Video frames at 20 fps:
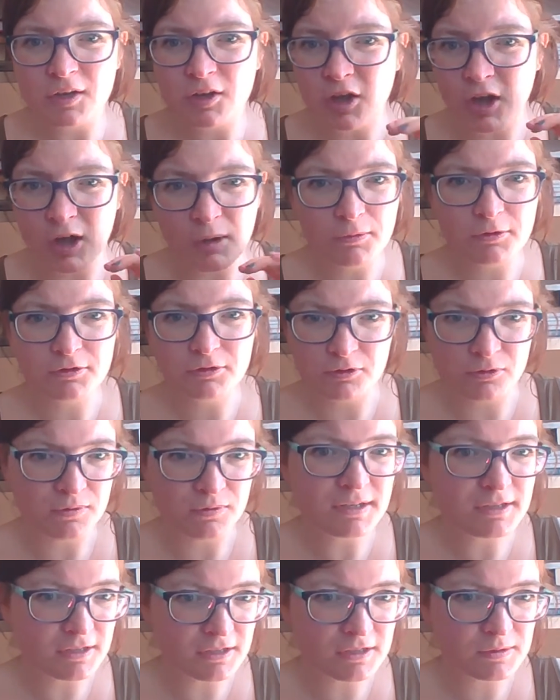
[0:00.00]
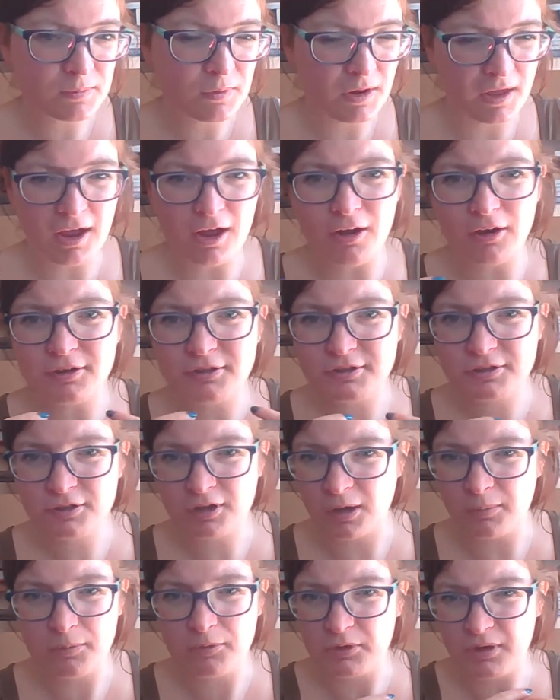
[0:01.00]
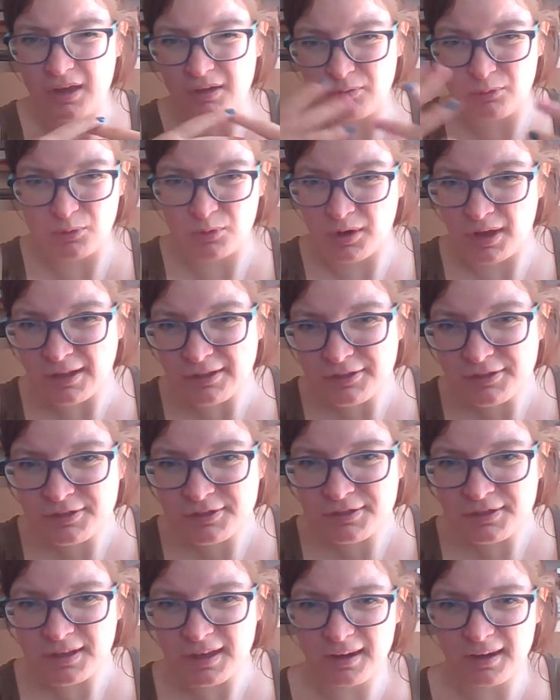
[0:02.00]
common to Norwegians but aren't common to everyone else,